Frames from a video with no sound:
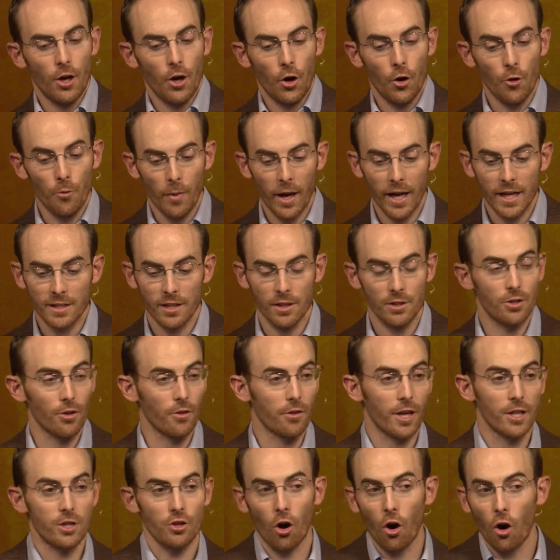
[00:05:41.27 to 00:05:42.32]
who makes it so
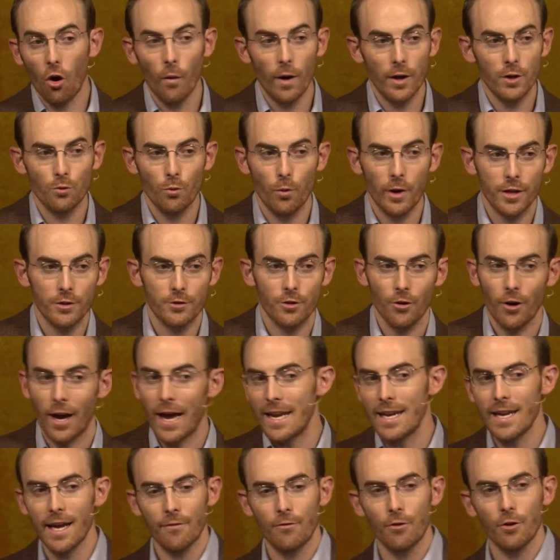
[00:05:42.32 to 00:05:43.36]
that it's always winter
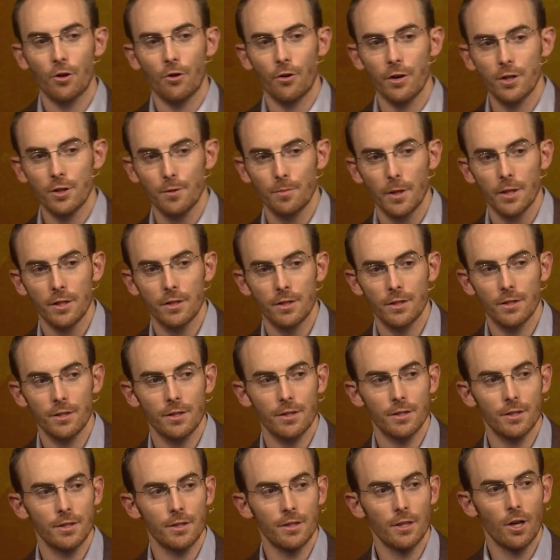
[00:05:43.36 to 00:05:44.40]
and never
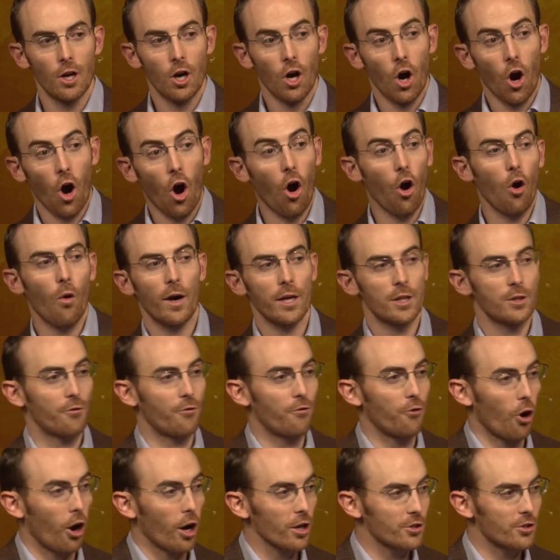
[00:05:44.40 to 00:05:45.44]
Christmas, always
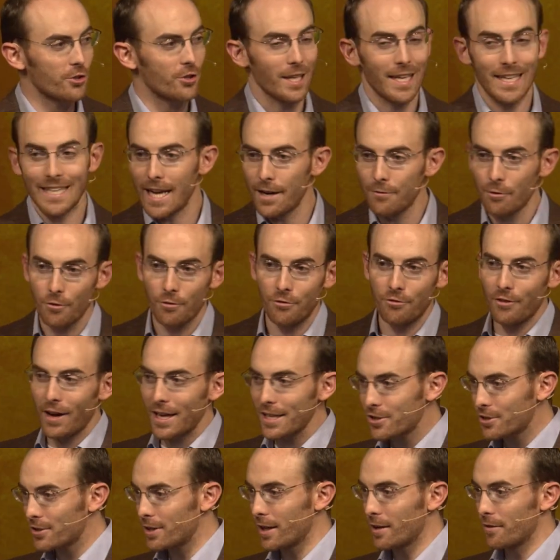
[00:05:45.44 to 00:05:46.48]
frosty, never
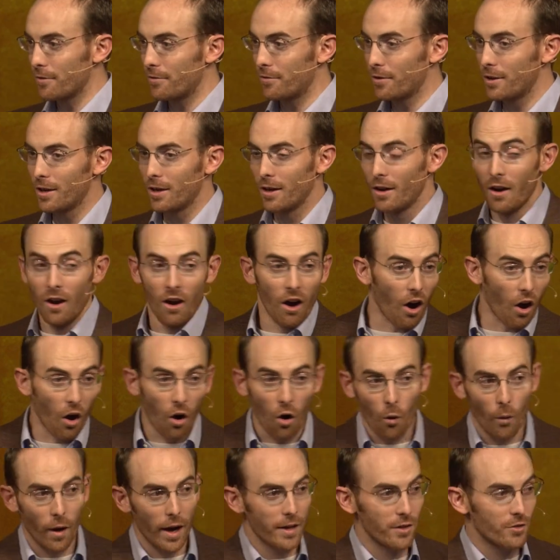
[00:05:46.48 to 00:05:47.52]
festive,
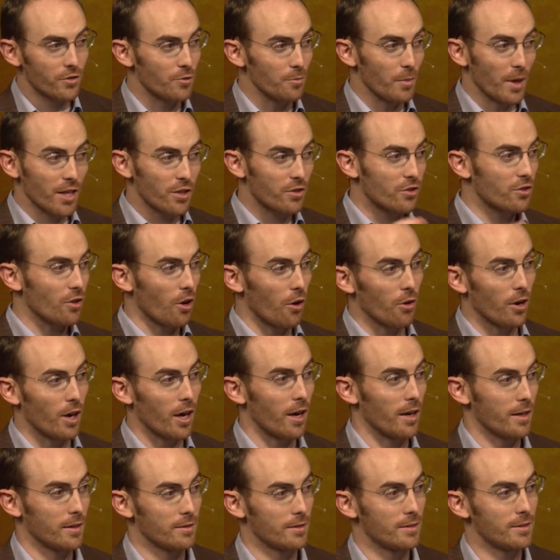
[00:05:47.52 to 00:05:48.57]
always
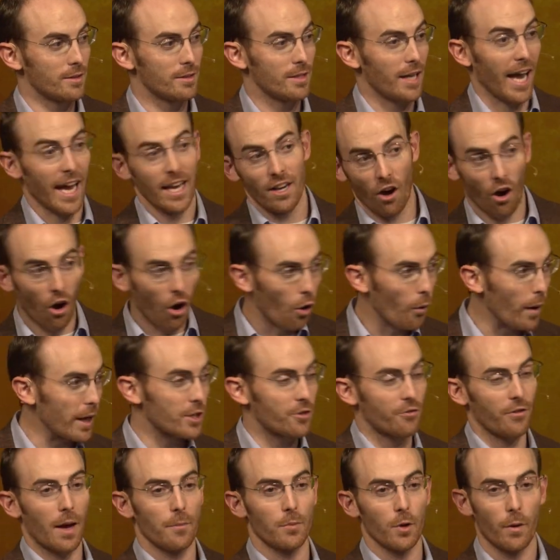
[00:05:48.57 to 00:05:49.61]
Minnesota, and
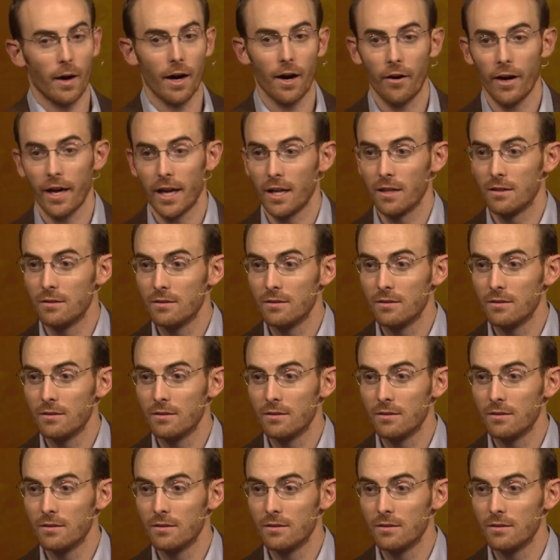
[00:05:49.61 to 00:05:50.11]
always February.